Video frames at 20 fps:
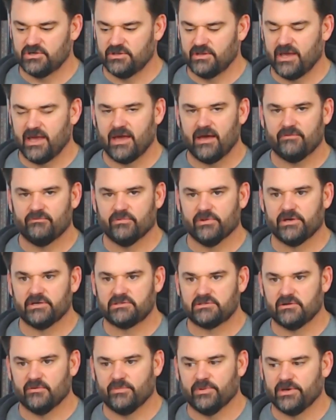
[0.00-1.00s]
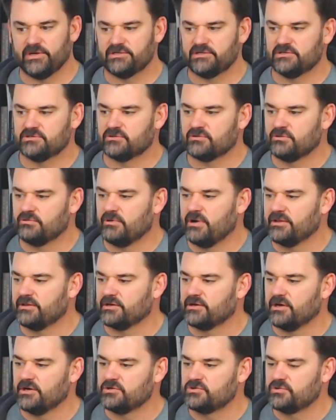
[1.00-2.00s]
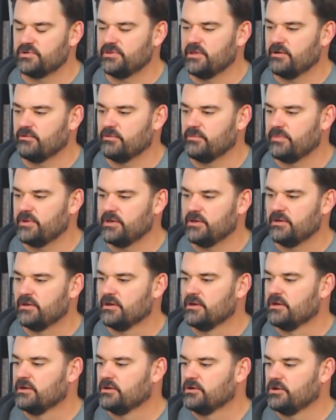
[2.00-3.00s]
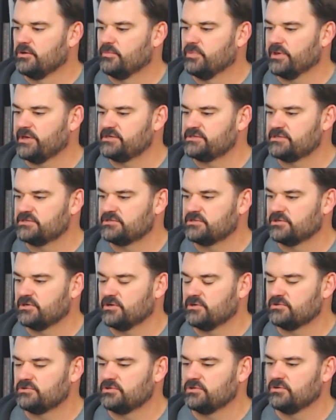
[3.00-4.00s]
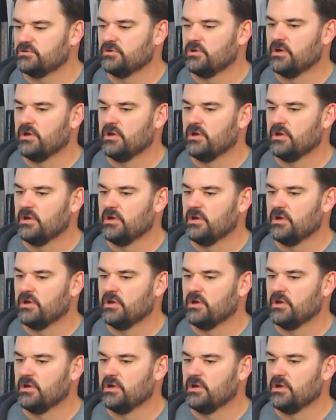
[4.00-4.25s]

they have lists of places throughout the country that would be good places to go to.